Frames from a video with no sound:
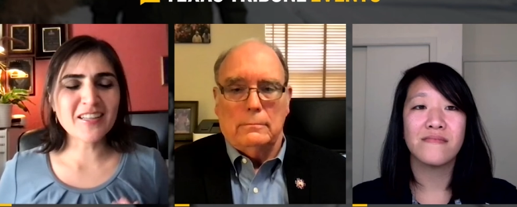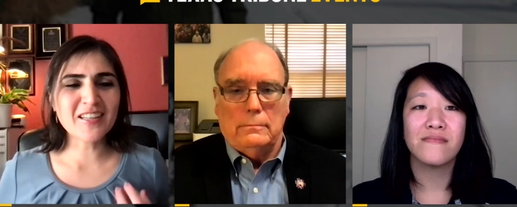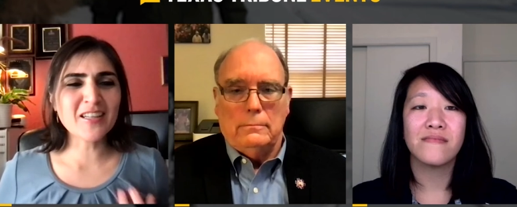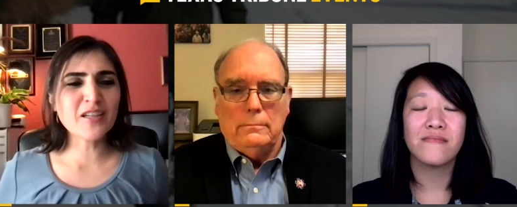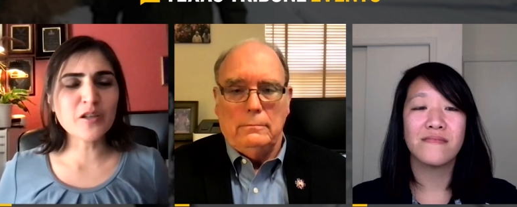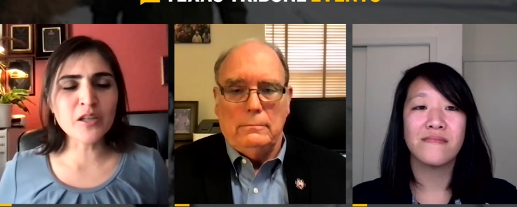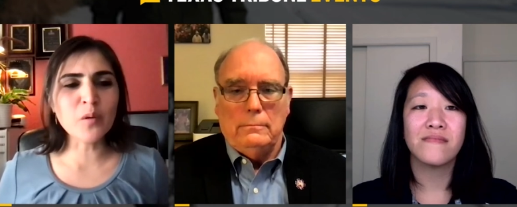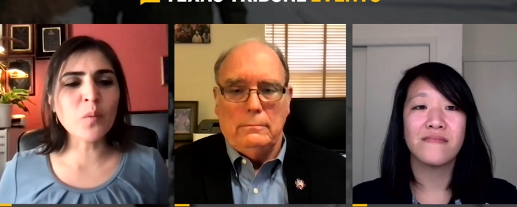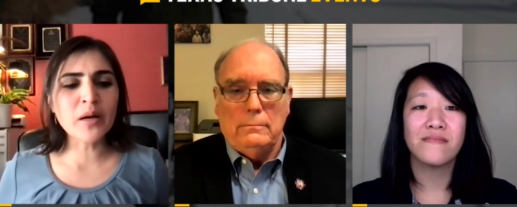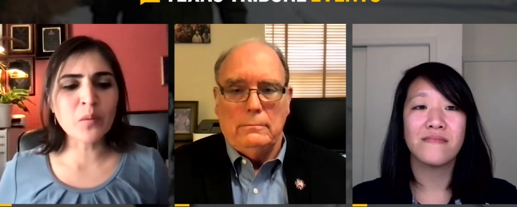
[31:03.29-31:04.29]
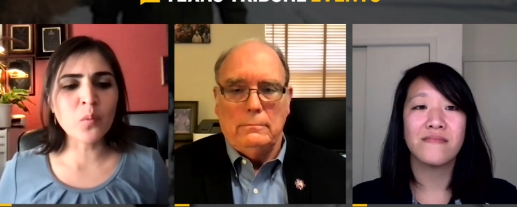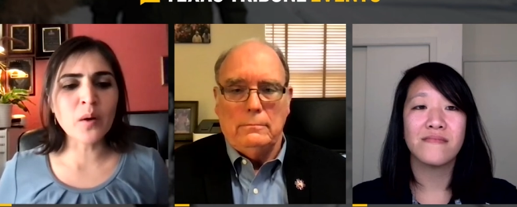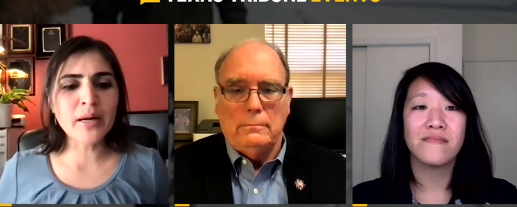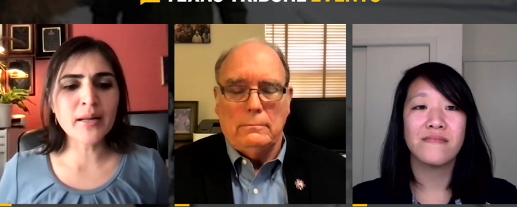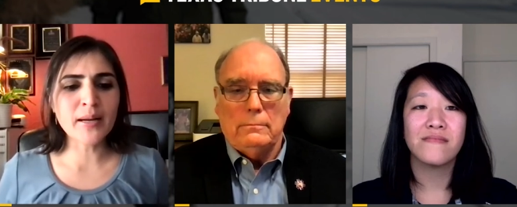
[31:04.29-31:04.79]
Speaker 1: You know what?
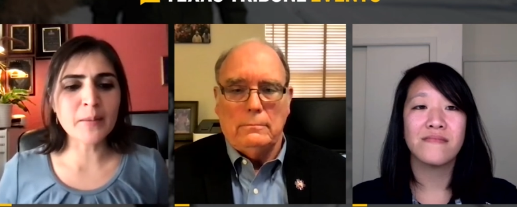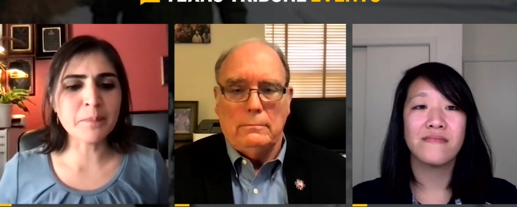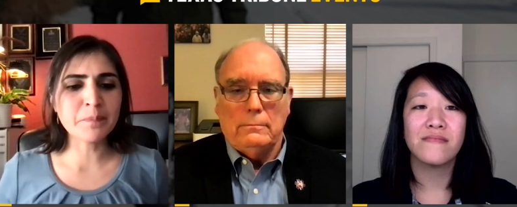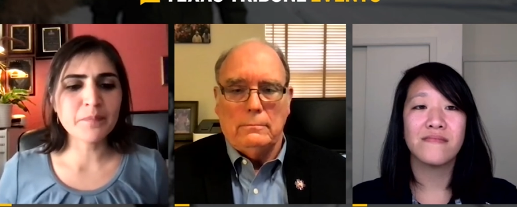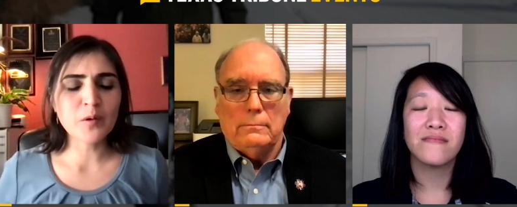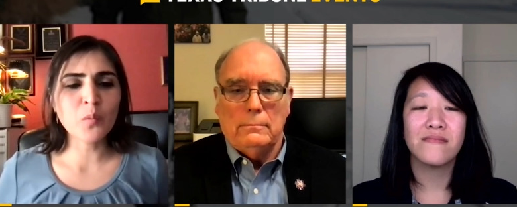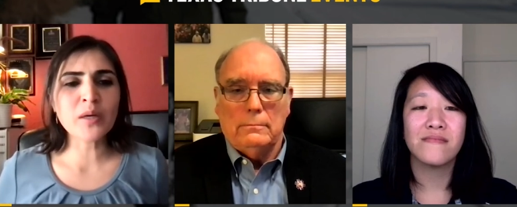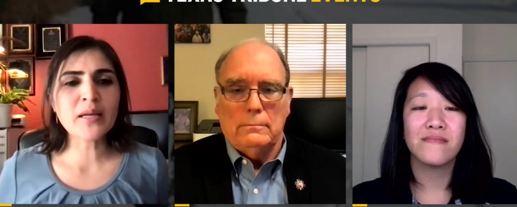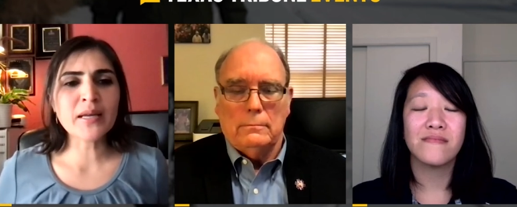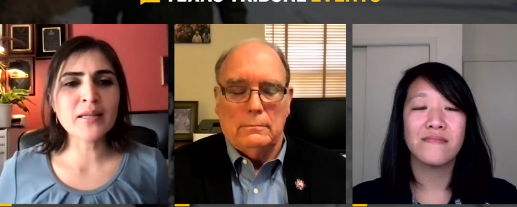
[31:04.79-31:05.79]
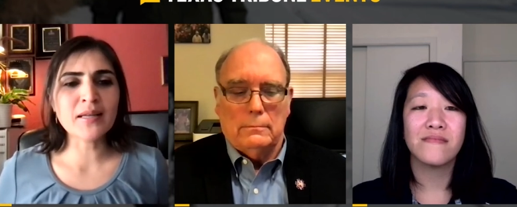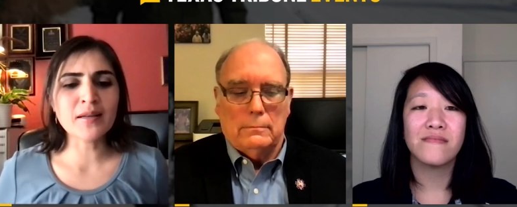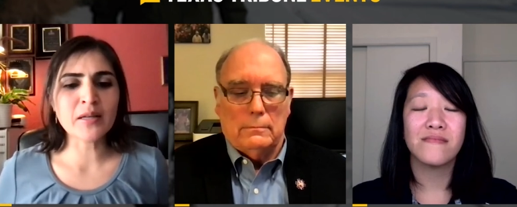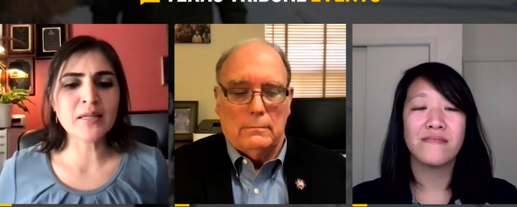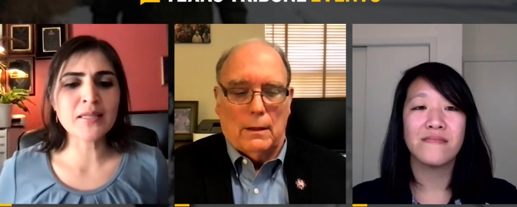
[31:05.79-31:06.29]
What um, what can
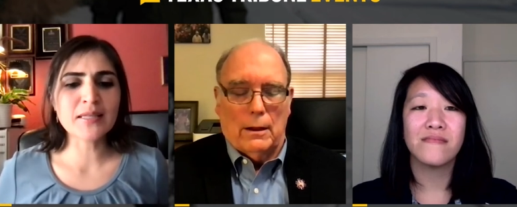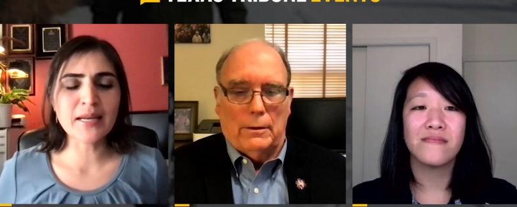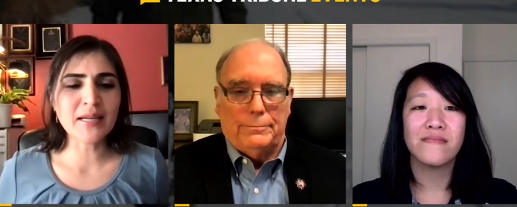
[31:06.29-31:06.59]
can the state?